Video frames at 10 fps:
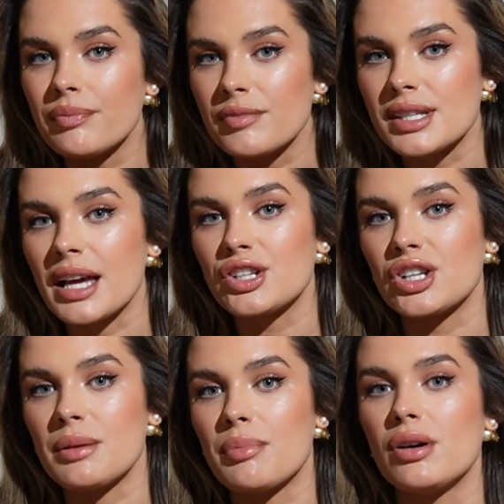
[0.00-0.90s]

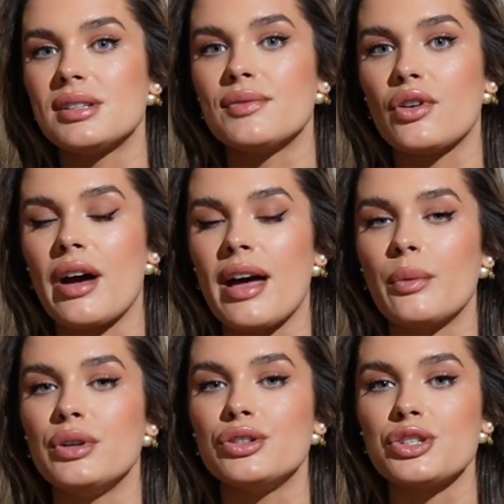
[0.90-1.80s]
sectioning parts of your hair
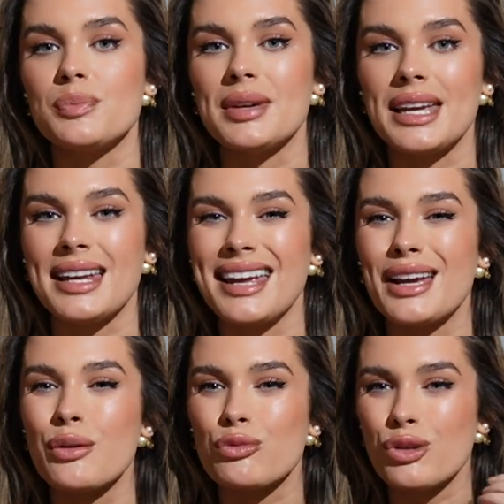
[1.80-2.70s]
when you're just
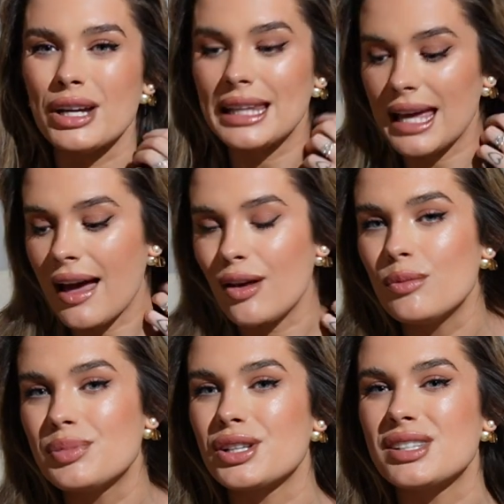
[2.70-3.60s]
beginning really
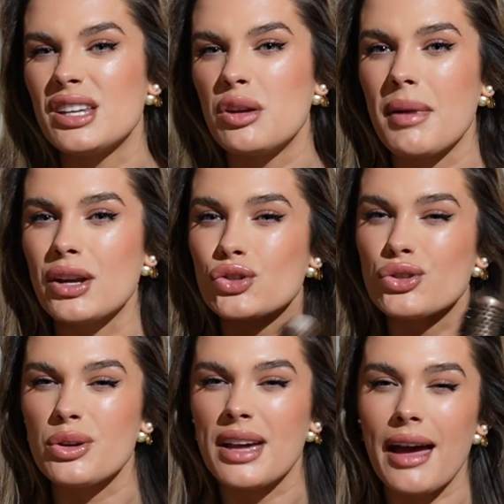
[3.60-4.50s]
helps, because then you make sure
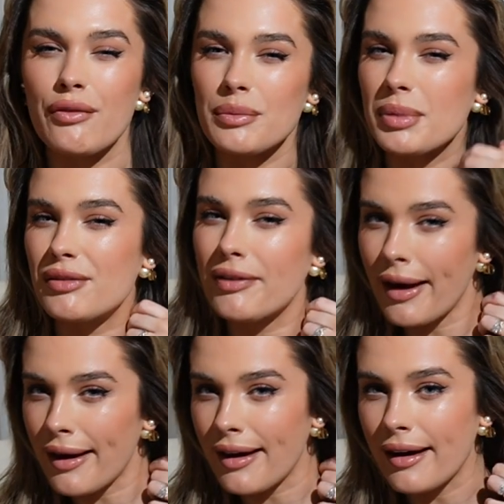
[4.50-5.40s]
you get every bit of
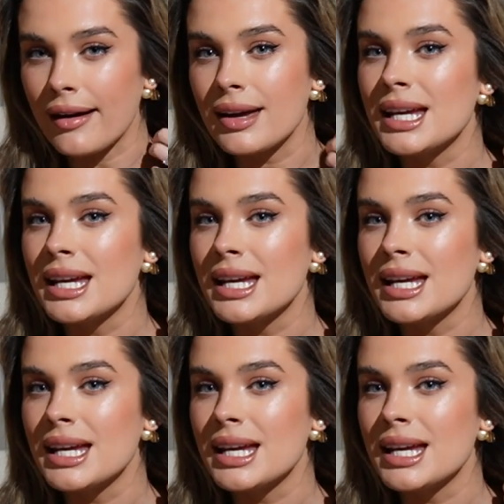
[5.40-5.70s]
hair.